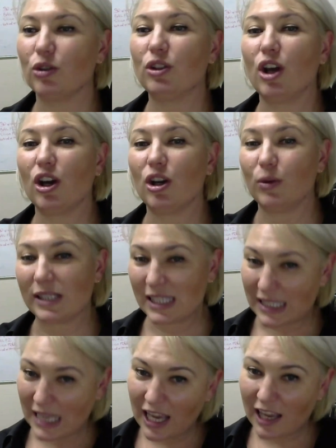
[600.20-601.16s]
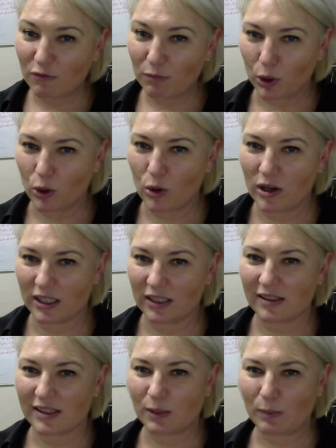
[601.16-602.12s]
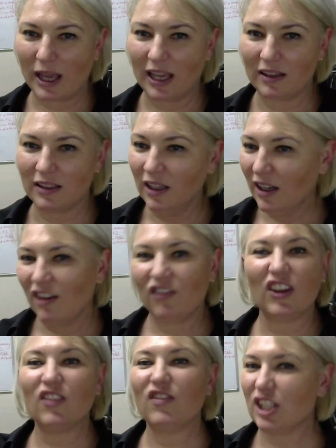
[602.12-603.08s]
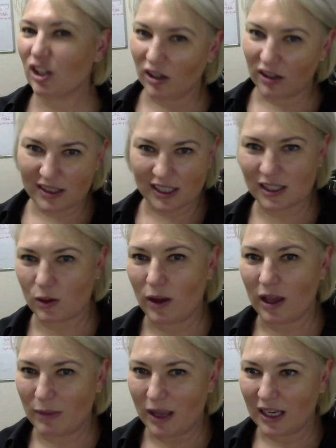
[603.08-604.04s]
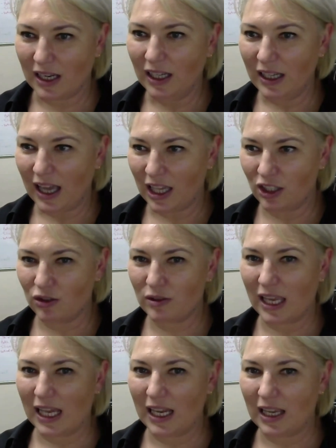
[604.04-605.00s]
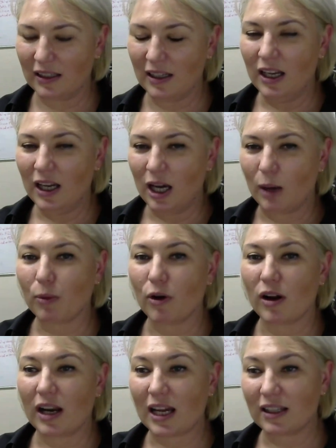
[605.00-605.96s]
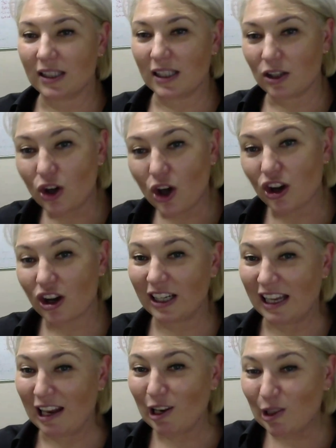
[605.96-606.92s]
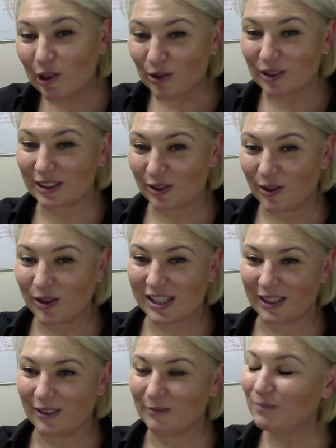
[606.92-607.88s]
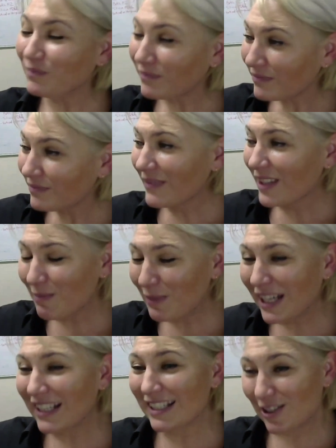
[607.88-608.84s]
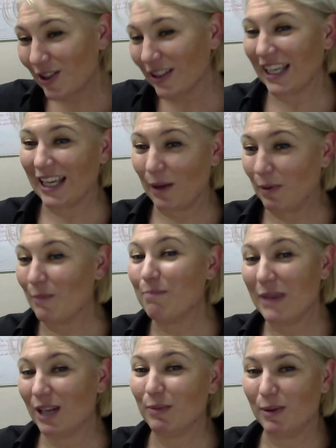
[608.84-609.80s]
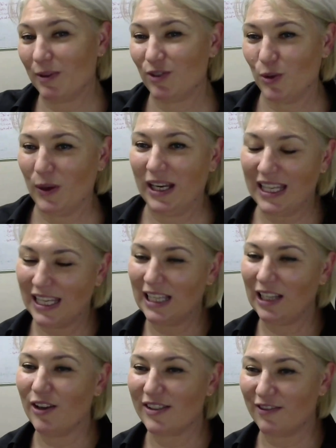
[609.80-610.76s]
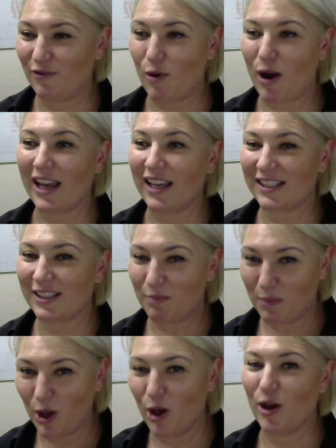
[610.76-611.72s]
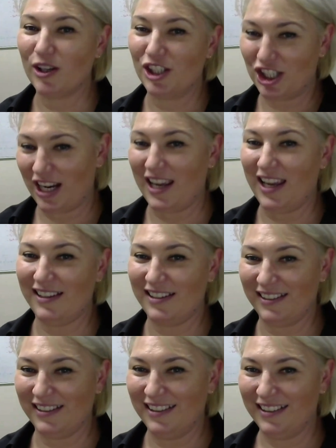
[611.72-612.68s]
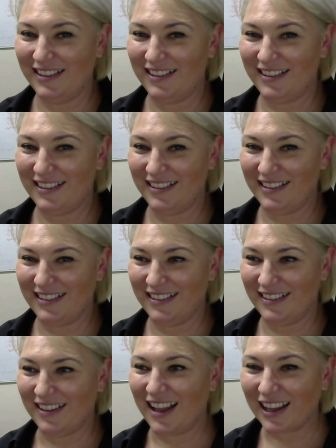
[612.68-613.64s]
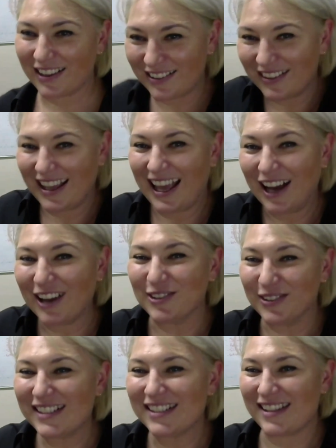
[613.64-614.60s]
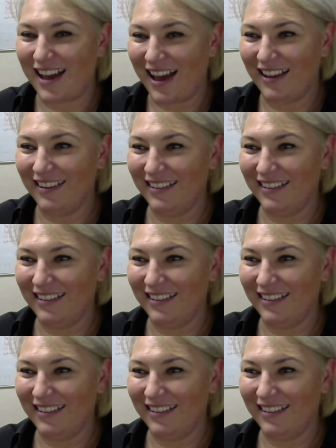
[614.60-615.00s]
could go to a Save board and spend $50 a square meter, and you're getting a product that not only looks awesome, but it's locking up a minimum of 20 kilos of waste per sheet. Like, how good is that?